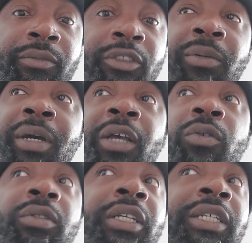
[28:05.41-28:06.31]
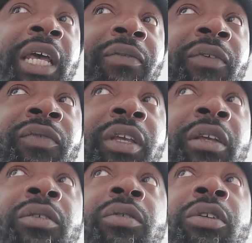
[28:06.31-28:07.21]
Somebody who doesn't have a
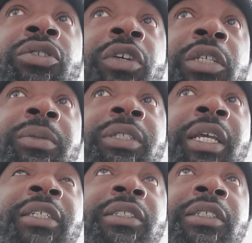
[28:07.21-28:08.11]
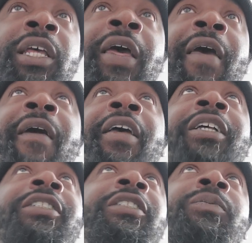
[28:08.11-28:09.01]
vehicle or transportation
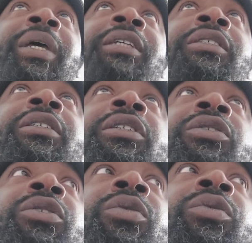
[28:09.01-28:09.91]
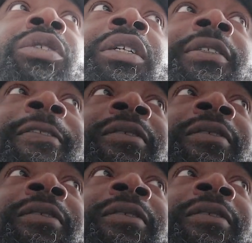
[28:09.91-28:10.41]
is just basically using,